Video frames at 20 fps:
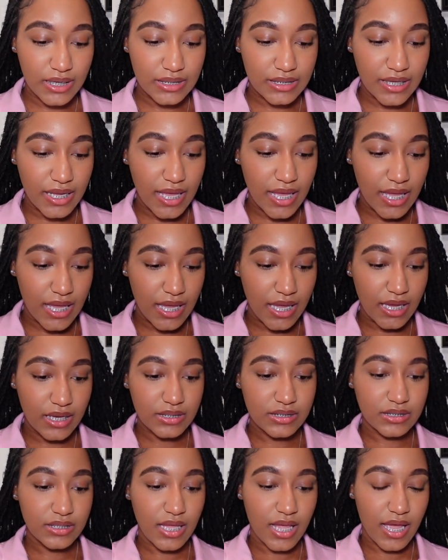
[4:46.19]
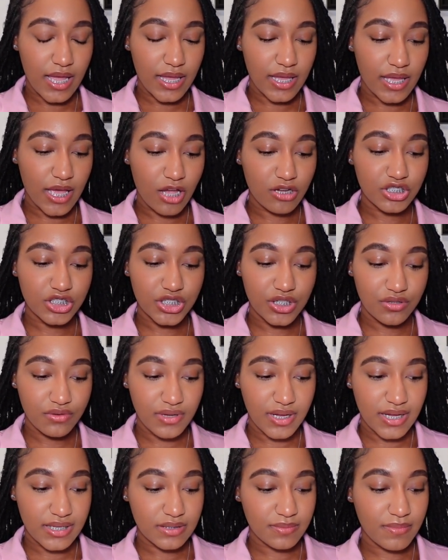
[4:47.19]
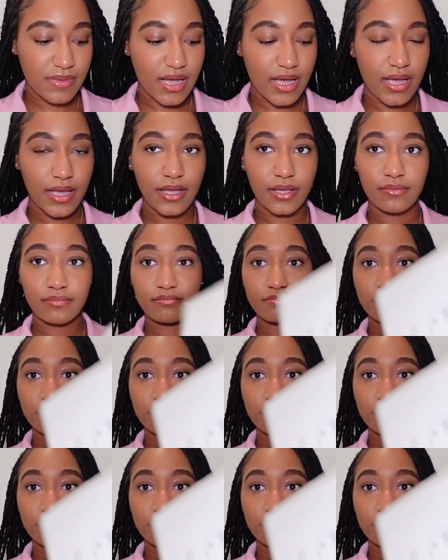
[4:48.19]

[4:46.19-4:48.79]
days. Like, I'll show you guys my